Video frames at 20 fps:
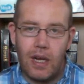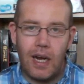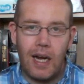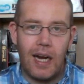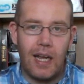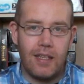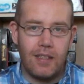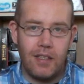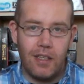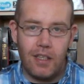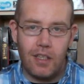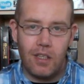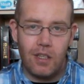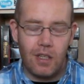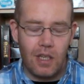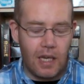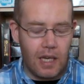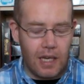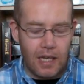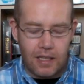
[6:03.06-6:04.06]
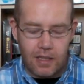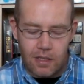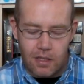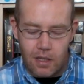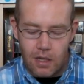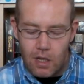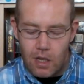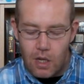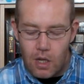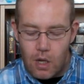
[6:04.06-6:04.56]
classic, and
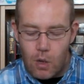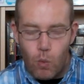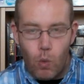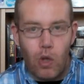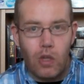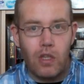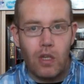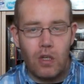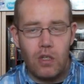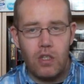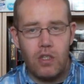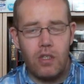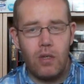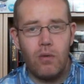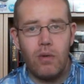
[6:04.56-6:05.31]
one that I still